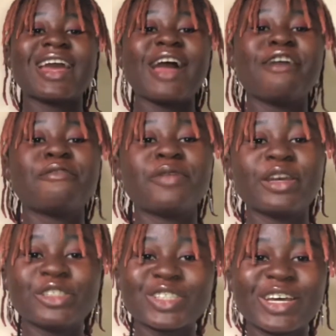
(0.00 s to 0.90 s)
I hope you
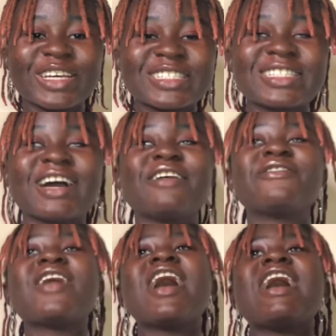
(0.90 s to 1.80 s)
enjoy
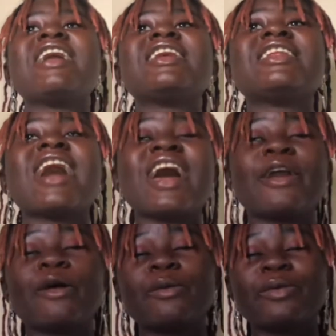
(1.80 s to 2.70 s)
yourself, and I
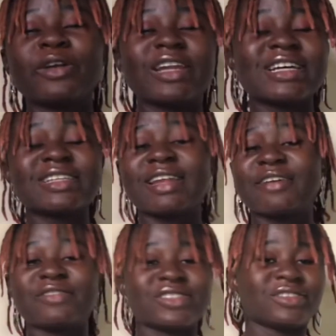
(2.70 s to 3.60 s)
hope you understand
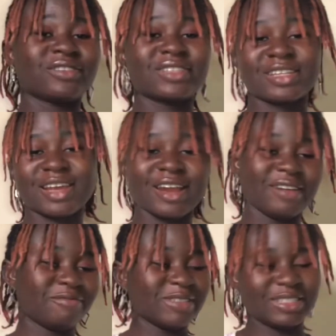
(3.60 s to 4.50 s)
every single thing that
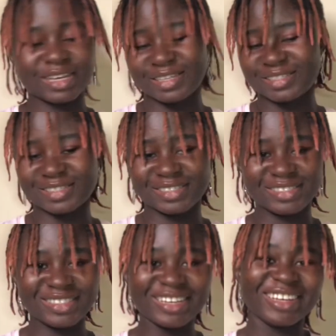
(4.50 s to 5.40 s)
I've been saying since.